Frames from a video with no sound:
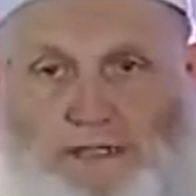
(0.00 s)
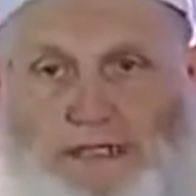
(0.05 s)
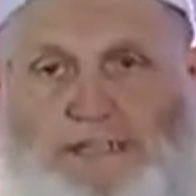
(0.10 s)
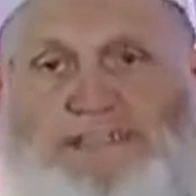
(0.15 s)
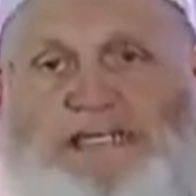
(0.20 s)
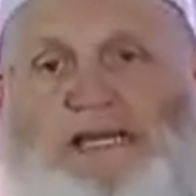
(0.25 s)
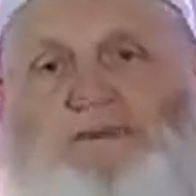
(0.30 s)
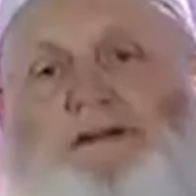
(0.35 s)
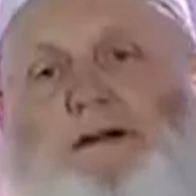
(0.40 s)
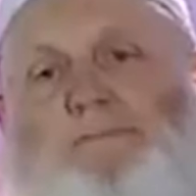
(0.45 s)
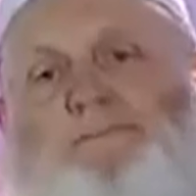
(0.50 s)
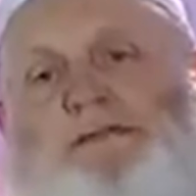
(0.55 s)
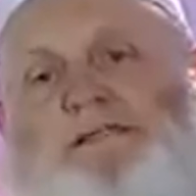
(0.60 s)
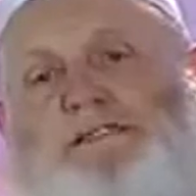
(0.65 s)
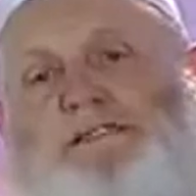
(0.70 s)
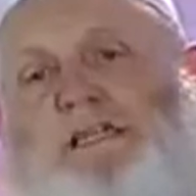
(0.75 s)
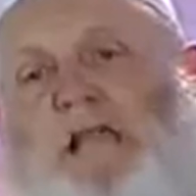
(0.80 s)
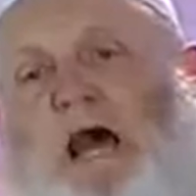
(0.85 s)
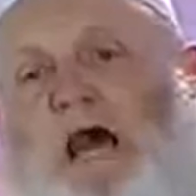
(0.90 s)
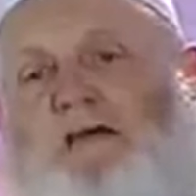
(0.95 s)
He's given up
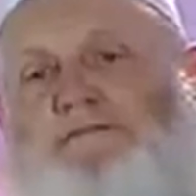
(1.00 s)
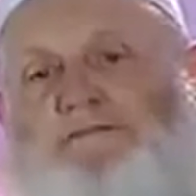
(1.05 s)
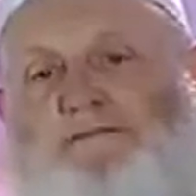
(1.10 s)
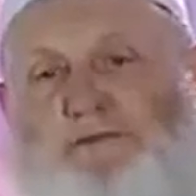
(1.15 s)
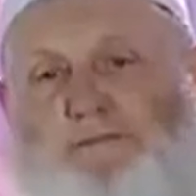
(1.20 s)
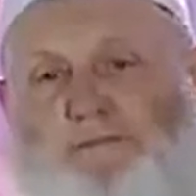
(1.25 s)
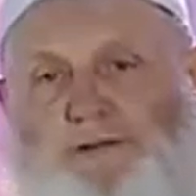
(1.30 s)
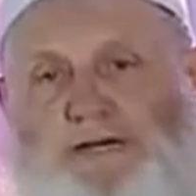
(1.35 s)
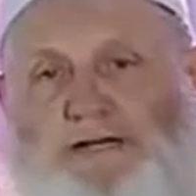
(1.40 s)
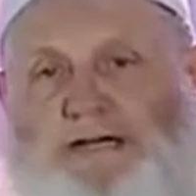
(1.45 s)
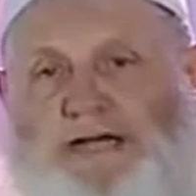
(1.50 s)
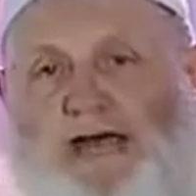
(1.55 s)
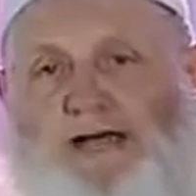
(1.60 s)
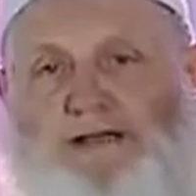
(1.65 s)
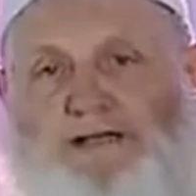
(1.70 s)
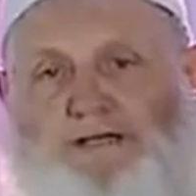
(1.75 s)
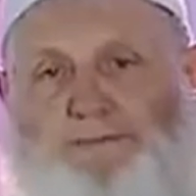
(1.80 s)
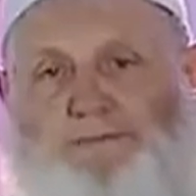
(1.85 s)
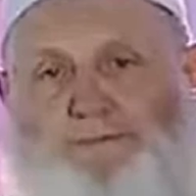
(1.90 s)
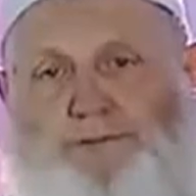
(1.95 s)
his life to be a
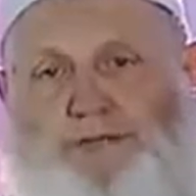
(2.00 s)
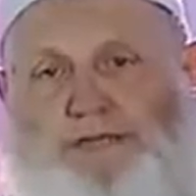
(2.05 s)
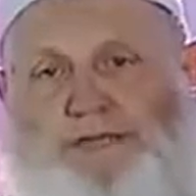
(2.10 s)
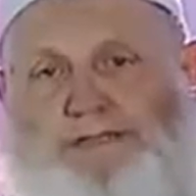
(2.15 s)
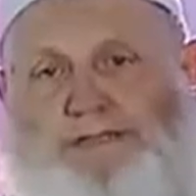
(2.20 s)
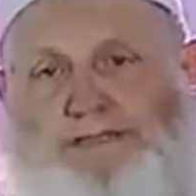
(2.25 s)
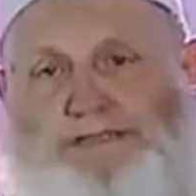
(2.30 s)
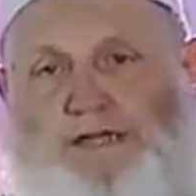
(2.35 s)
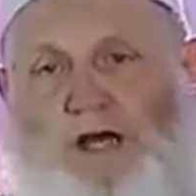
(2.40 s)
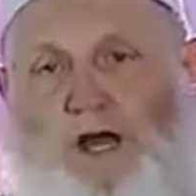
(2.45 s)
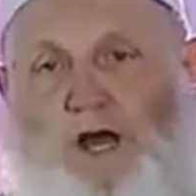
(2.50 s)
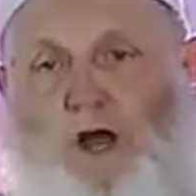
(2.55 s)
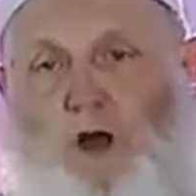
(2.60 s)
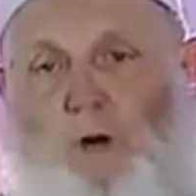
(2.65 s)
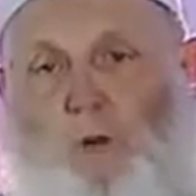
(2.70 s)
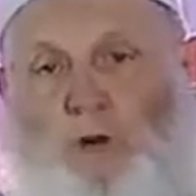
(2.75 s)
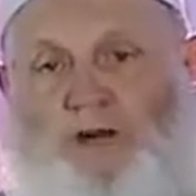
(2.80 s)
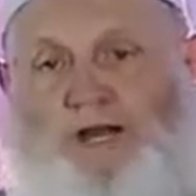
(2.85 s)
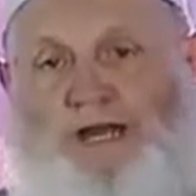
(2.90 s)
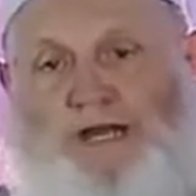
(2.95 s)
Catholic priest.
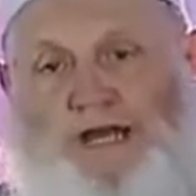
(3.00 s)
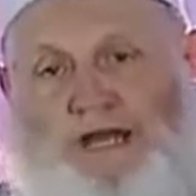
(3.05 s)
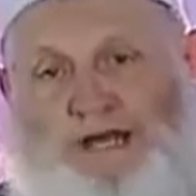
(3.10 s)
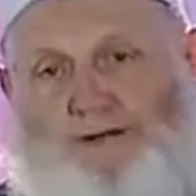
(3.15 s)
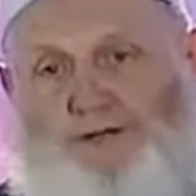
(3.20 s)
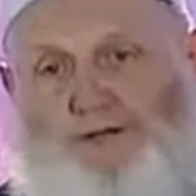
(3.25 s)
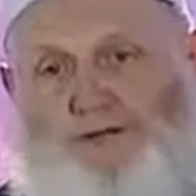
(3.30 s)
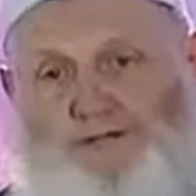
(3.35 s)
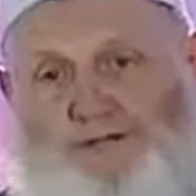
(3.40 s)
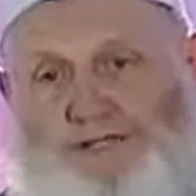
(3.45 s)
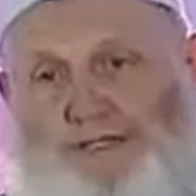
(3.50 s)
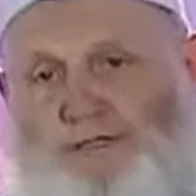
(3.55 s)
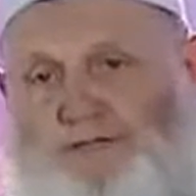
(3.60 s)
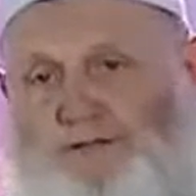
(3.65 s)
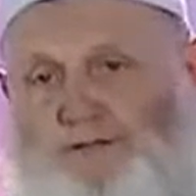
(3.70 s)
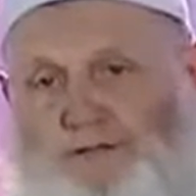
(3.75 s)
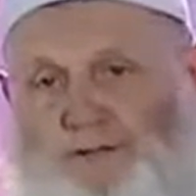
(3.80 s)
When he enters